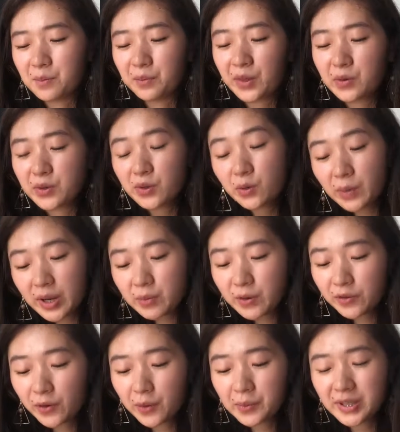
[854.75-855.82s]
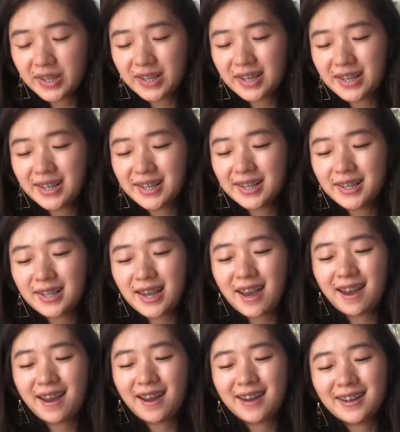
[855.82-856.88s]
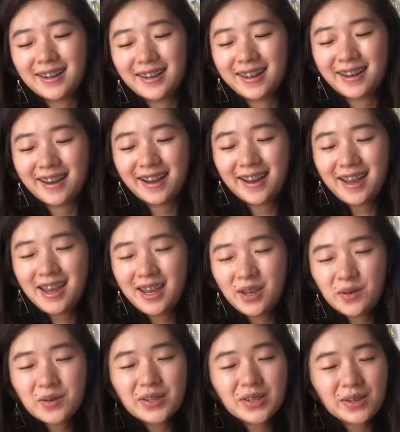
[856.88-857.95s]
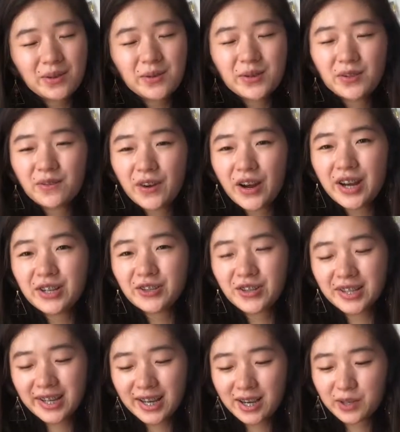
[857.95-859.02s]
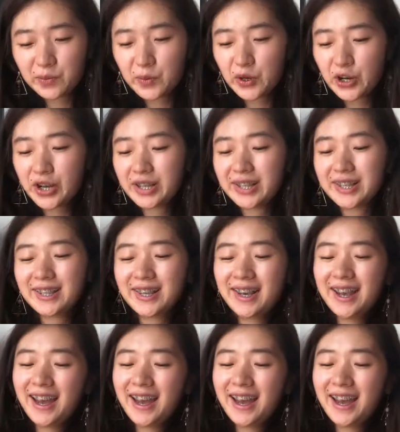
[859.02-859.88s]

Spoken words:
There were so many performances, and it was a very interesting experience.